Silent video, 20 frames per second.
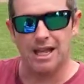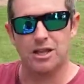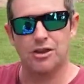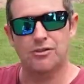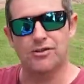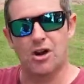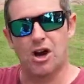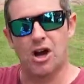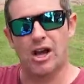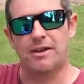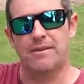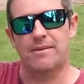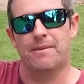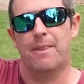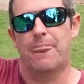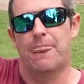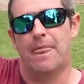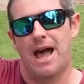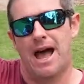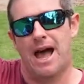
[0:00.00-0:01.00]
You've got
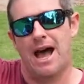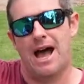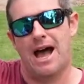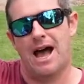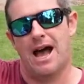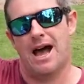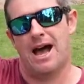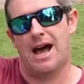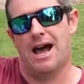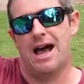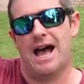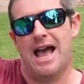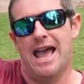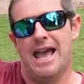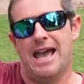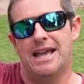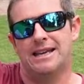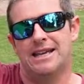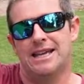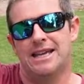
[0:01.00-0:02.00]
a
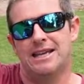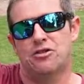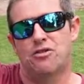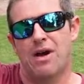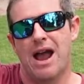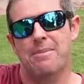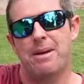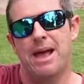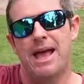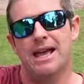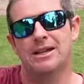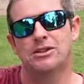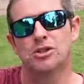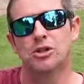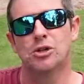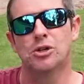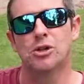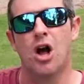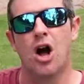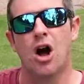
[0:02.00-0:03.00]
handy grab
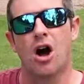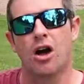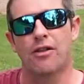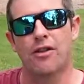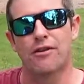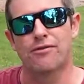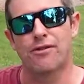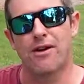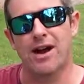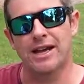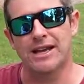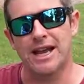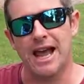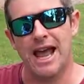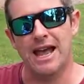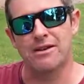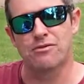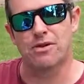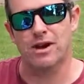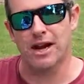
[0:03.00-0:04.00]
handle on the front and